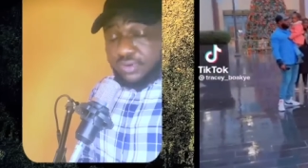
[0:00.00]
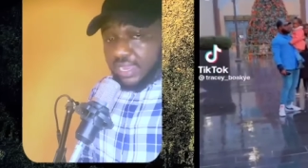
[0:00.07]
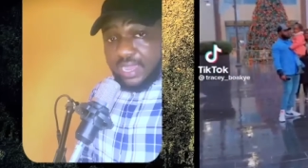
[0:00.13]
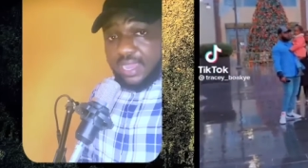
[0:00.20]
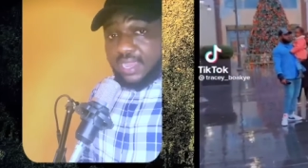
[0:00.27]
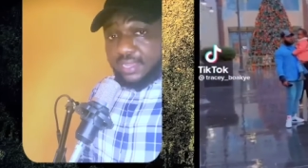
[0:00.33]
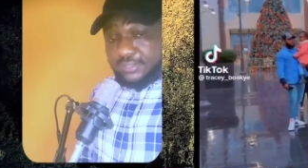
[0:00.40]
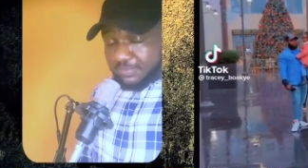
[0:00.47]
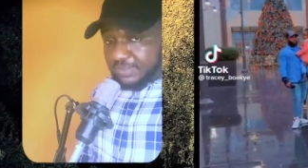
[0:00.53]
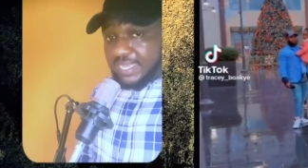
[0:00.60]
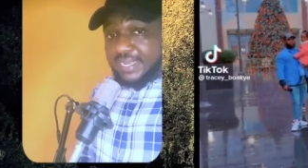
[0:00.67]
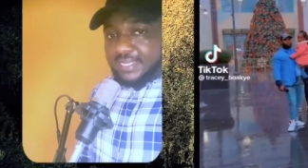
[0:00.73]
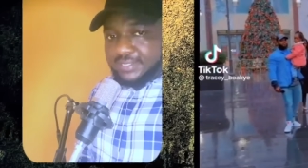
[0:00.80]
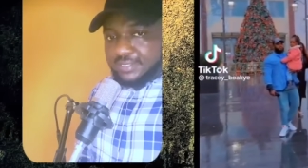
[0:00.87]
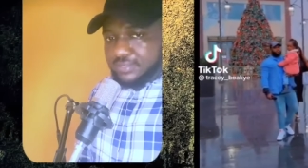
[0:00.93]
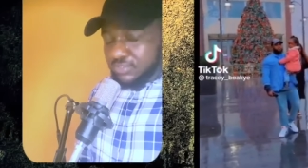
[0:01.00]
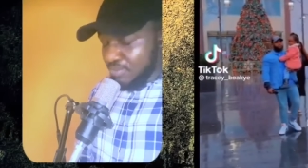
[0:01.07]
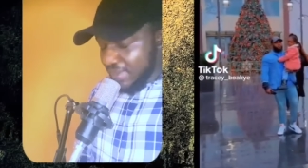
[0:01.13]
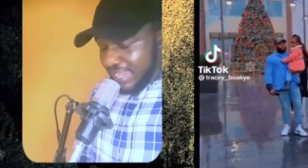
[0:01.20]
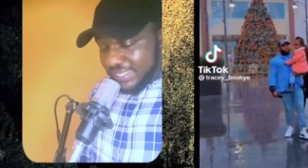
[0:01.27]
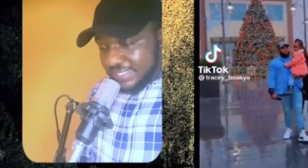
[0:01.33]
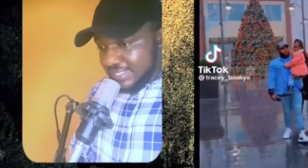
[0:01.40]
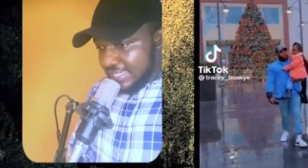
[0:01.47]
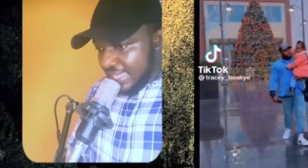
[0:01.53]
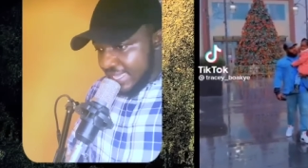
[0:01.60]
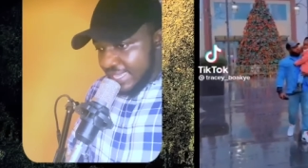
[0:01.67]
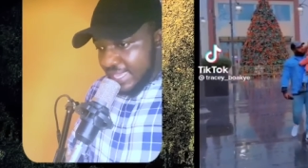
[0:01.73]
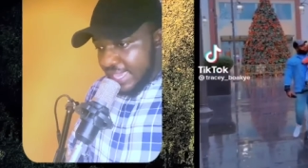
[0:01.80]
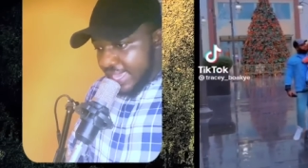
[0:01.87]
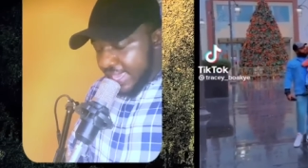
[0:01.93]
cry, to be honest, you might
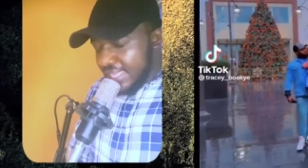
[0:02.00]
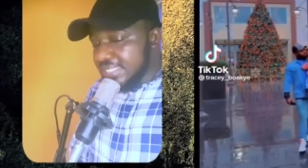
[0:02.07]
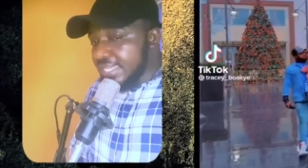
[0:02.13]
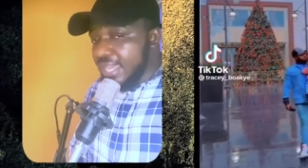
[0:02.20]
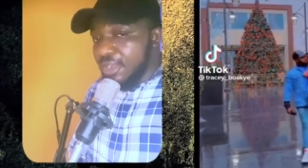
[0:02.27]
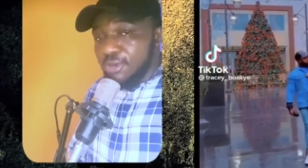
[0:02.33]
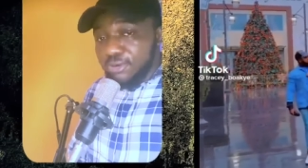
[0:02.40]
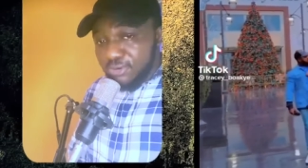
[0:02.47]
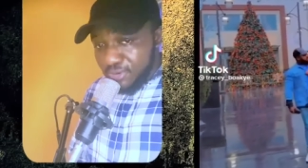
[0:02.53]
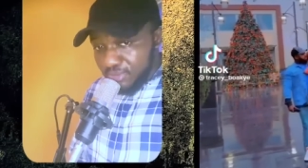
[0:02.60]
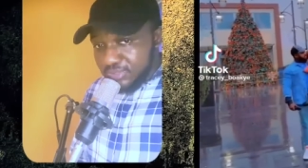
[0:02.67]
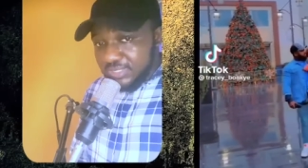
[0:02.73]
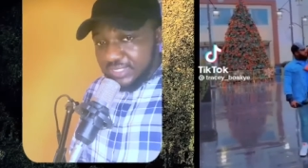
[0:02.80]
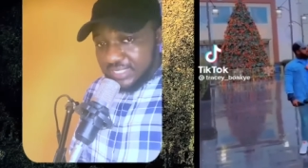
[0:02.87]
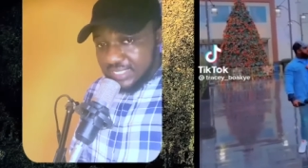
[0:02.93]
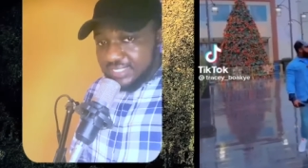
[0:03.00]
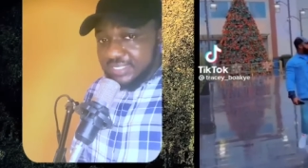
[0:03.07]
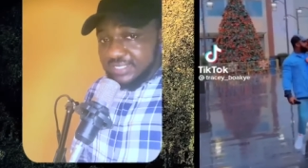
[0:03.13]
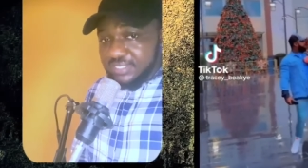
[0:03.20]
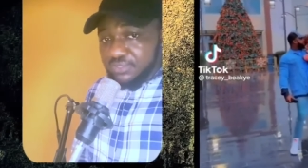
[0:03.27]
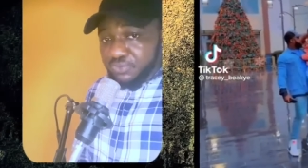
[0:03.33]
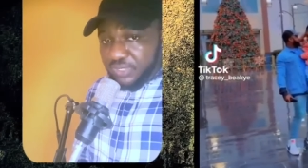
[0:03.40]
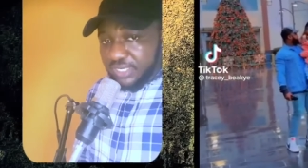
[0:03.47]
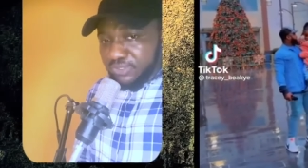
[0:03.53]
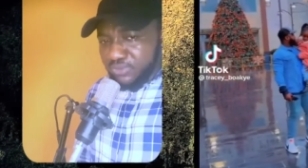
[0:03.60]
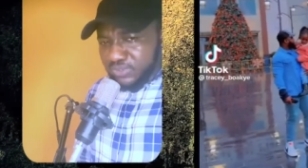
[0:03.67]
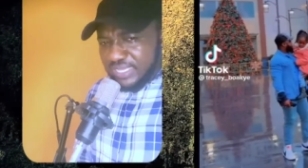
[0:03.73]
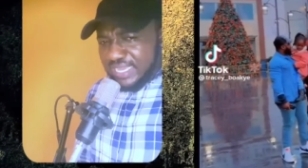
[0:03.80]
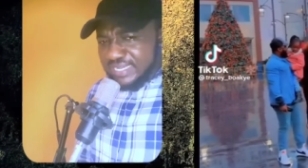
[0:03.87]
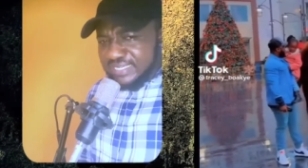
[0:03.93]
hate her or not. This is really
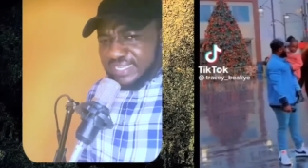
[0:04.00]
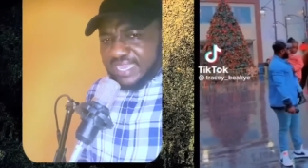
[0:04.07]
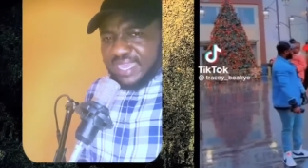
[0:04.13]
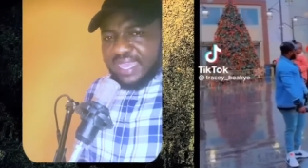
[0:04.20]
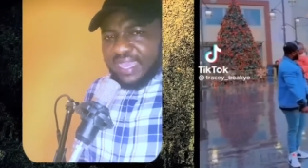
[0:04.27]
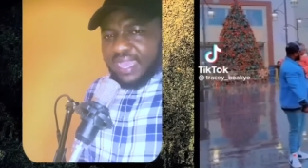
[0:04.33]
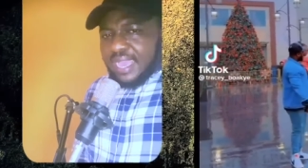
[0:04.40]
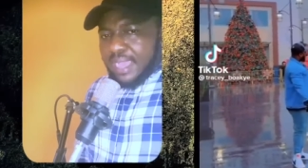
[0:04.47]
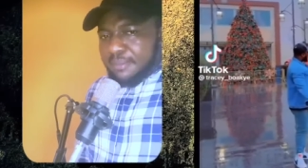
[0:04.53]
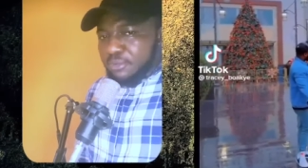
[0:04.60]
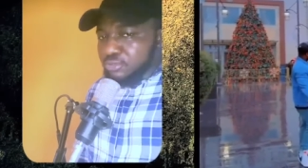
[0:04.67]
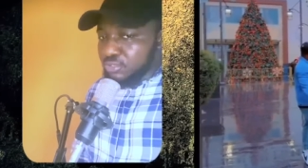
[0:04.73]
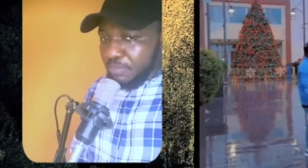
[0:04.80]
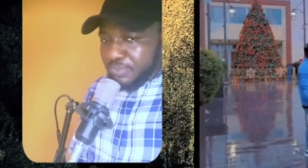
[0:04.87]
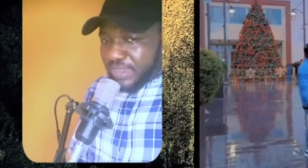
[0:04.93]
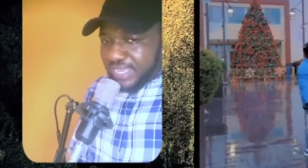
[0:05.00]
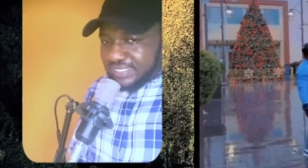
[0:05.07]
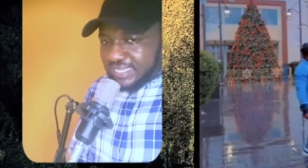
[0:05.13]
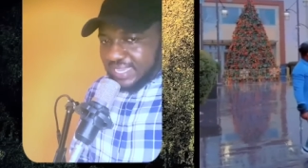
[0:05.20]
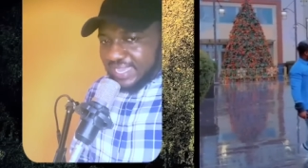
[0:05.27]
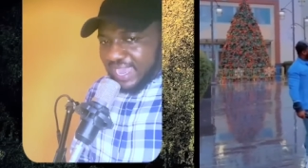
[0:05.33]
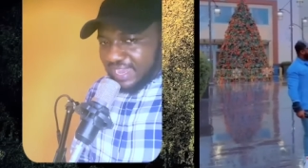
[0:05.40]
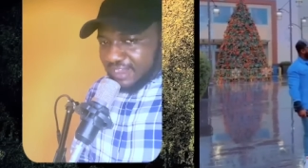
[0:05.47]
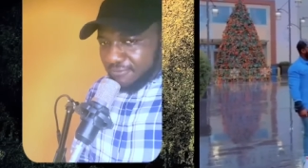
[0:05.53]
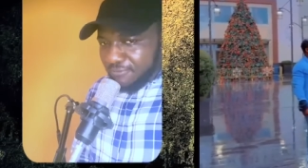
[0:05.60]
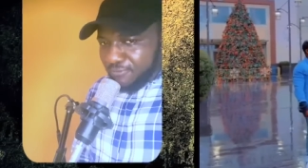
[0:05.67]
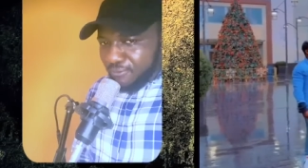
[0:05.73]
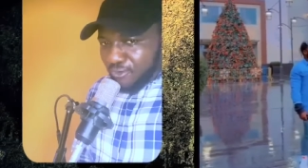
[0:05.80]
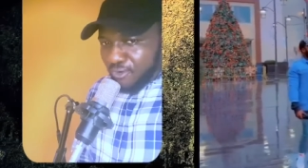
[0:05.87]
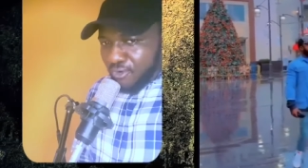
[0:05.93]
good. And I'm not surprised that Ghana
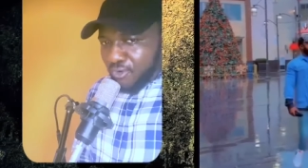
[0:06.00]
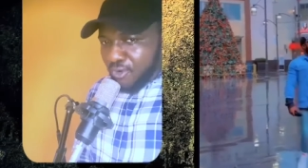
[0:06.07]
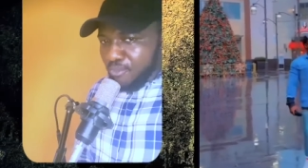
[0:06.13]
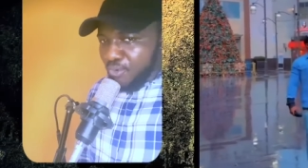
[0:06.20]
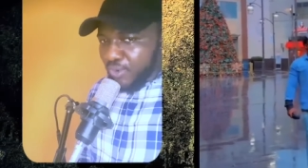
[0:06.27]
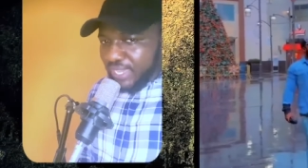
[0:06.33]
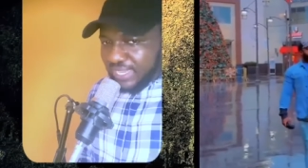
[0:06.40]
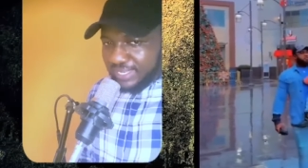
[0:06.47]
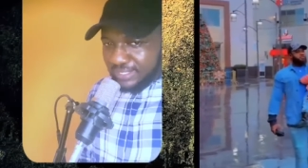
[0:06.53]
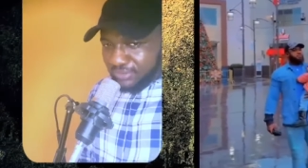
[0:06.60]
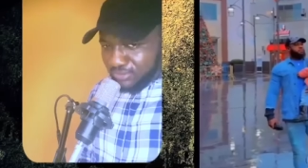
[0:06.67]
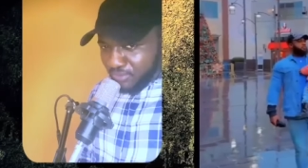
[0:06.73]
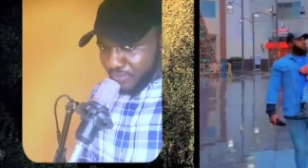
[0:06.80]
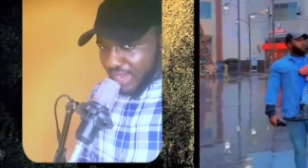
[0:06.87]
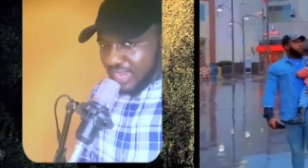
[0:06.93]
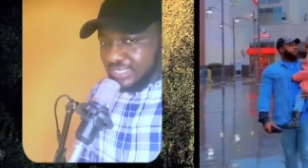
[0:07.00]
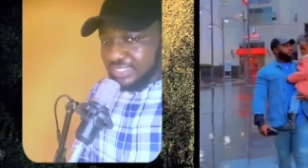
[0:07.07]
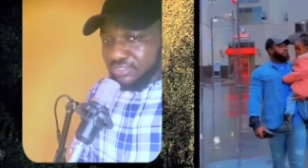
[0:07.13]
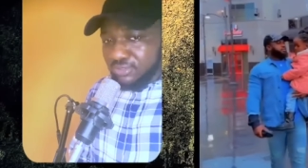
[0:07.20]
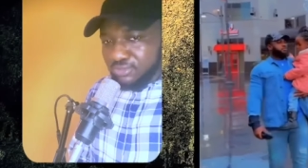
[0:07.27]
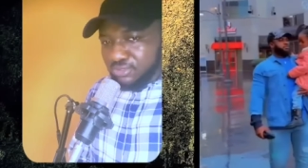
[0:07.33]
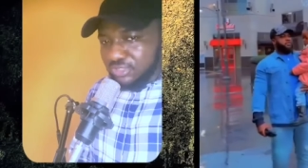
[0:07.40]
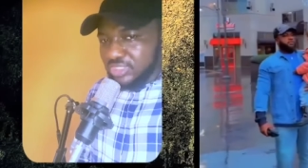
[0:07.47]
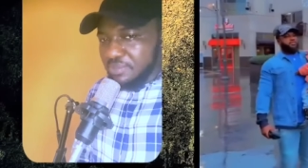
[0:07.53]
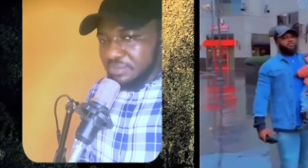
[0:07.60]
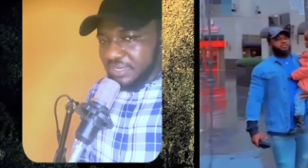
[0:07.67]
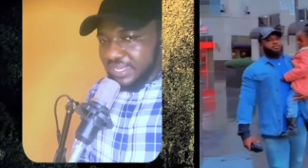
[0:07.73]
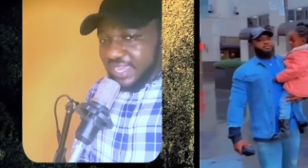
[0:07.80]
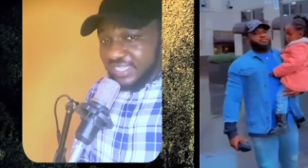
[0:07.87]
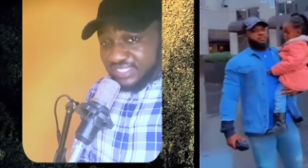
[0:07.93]
for Omo Helino reaction on social
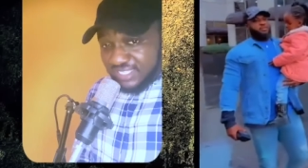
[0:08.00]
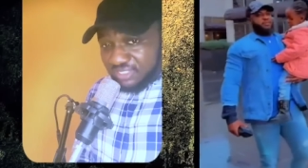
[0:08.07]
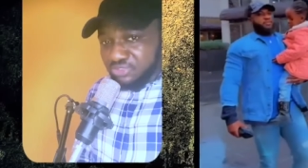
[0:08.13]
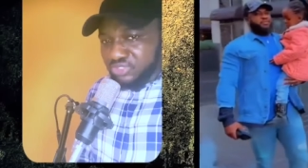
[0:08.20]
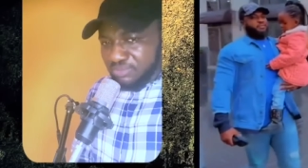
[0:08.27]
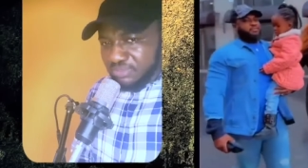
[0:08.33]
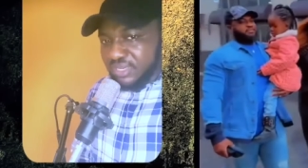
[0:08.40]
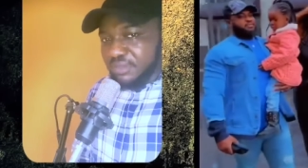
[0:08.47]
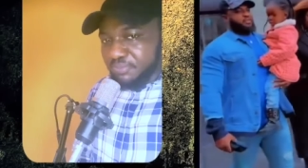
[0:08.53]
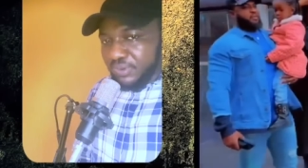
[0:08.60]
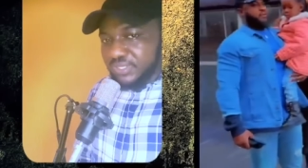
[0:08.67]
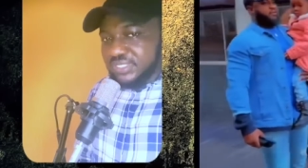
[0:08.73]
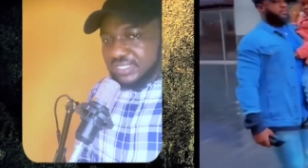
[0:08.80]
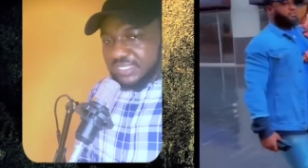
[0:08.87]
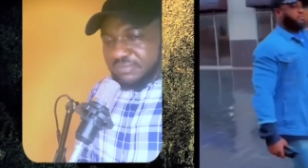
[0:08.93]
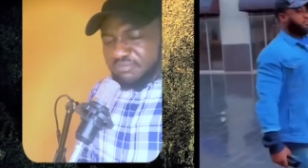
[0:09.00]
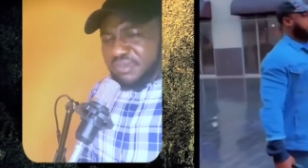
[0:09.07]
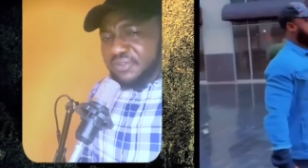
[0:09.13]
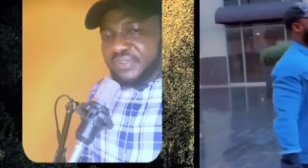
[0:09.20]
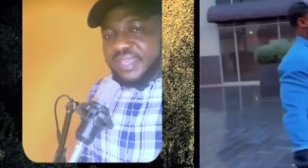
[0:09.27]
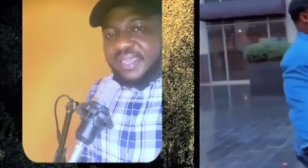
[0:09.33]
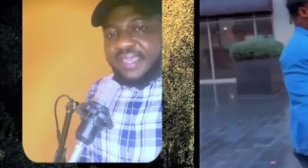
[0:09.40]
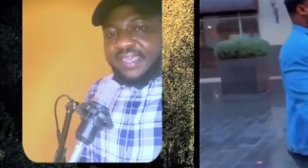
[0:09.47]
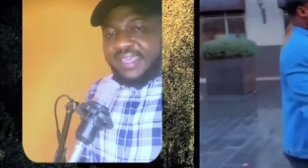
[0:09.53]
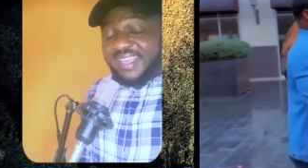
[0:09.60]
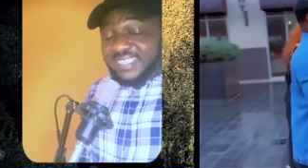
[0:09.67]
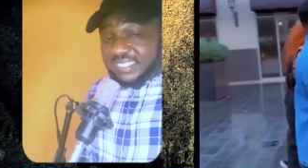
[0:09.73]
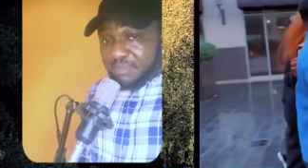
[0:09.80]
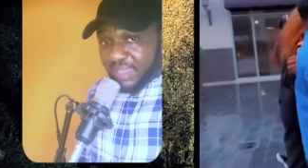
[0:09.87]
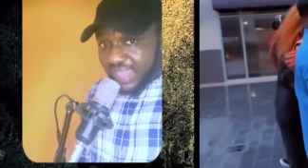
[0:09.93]
media is extremely positive. Measure
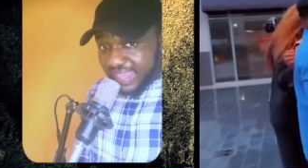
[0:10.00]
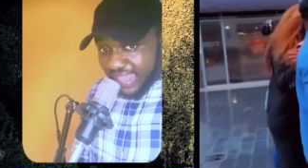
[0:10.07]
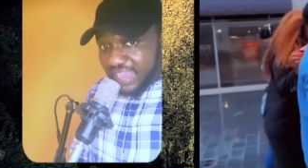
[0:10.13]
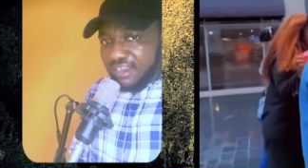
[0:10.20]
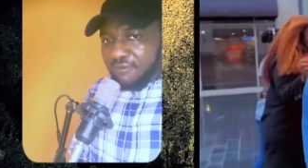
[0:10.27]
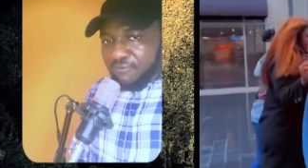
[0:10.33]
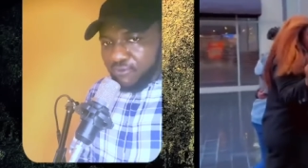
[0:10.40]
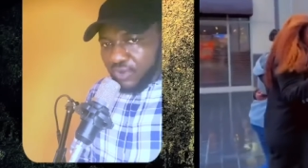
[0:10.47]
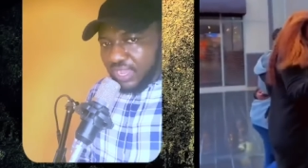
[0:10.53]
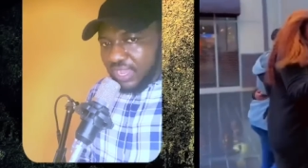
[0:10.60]
and some Ghana for